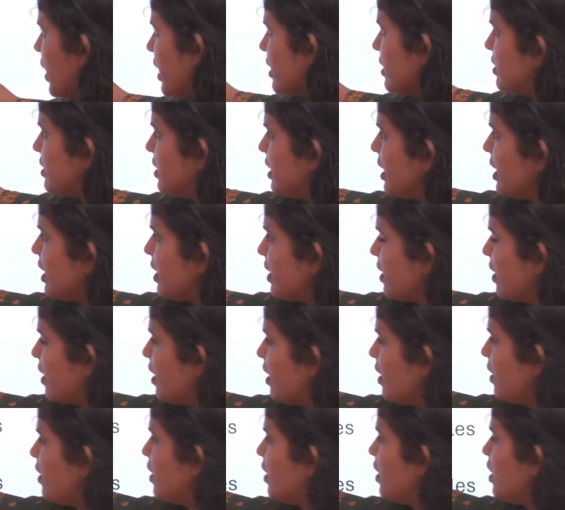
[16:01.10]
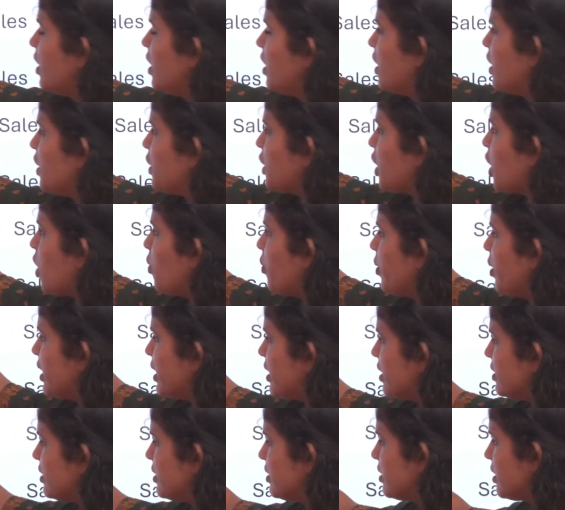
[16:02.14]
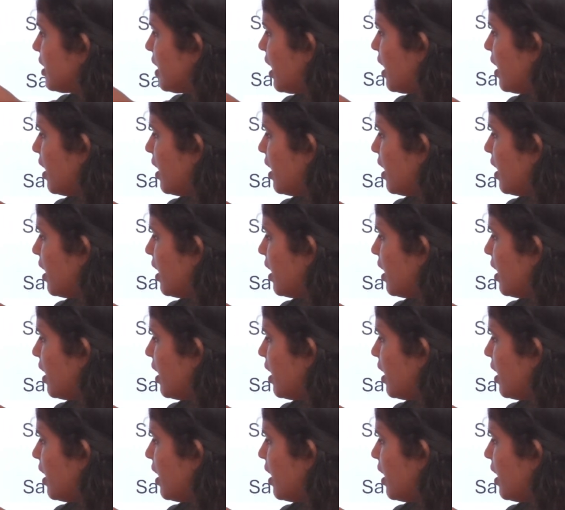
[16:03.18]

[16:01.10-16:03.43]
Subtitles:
can see here now it is